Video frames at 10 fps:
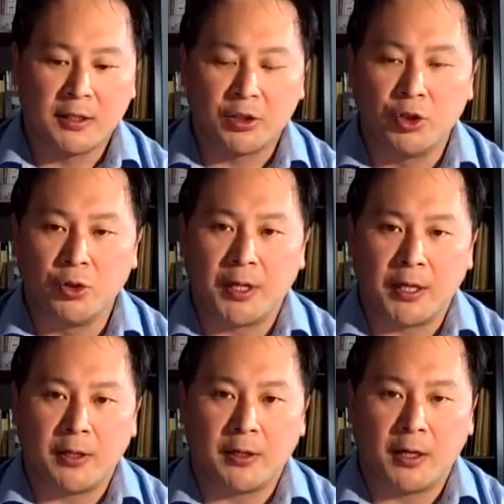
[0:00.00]

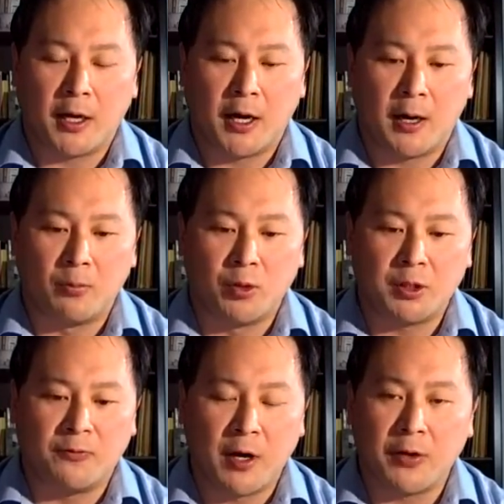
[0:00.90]
unit,
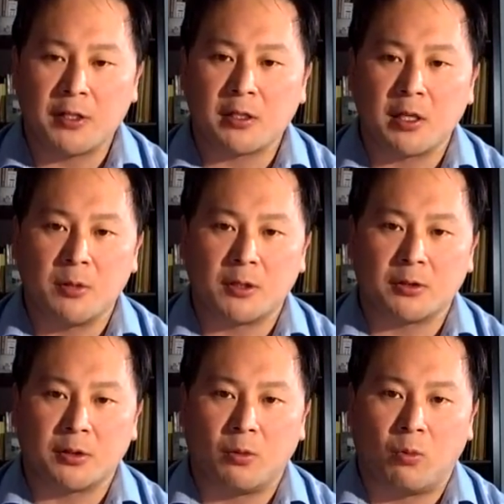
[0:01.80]
which very similar
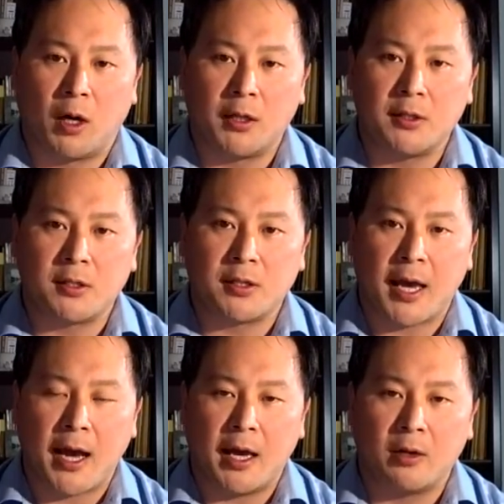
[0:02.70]
to the ones
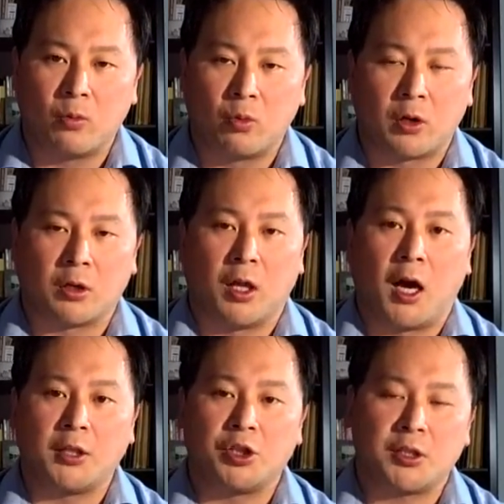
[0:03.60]
that were
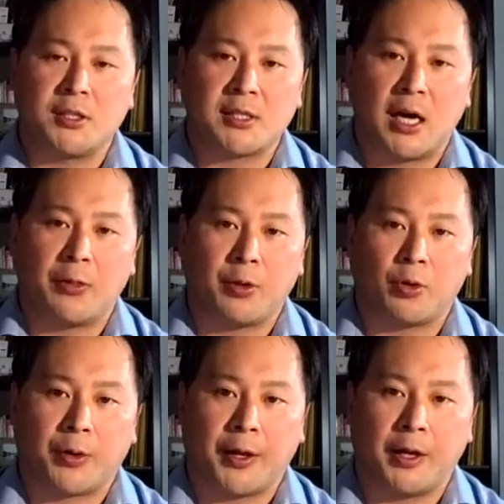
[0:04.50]
launched in South
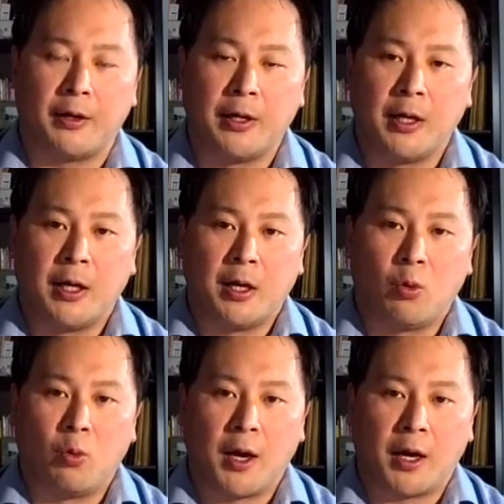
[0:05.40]
Korea,
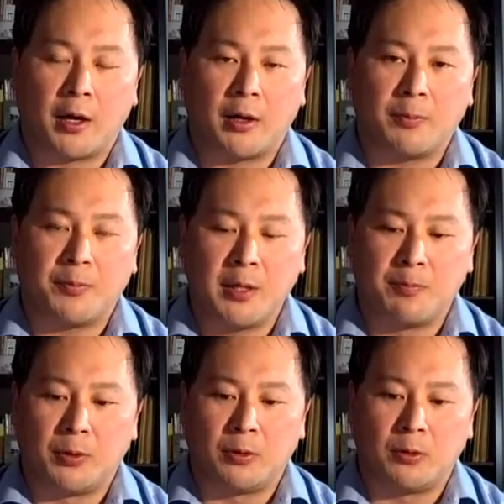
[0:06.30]
where
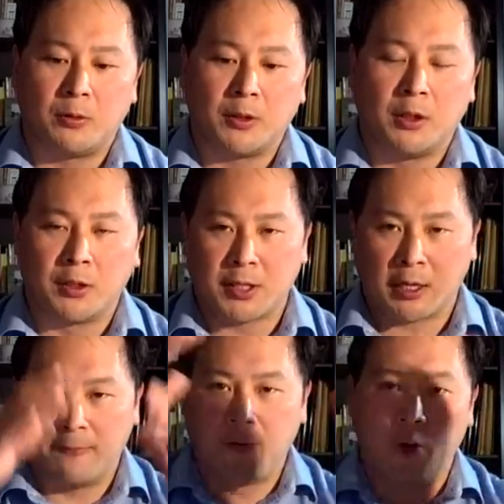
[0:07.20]
it looks like
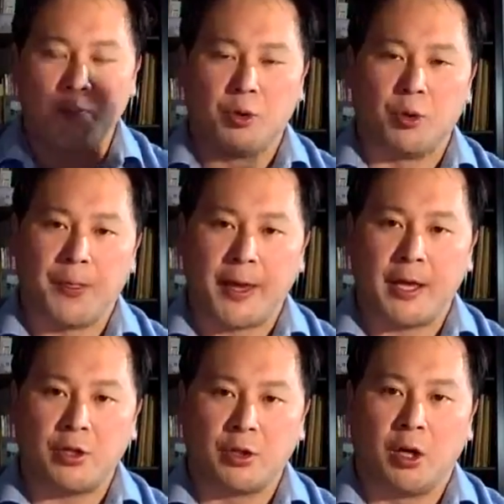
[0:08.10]
a phone booth,
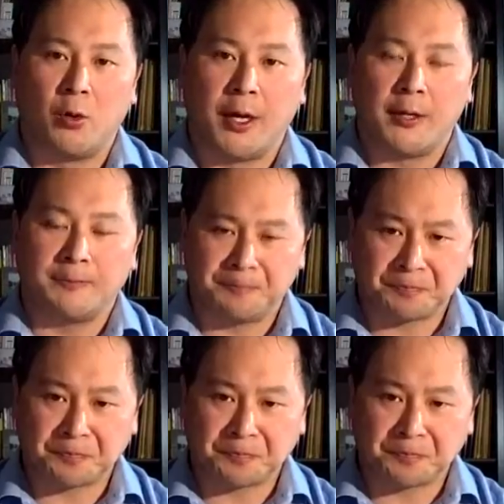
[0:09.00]
and you go in,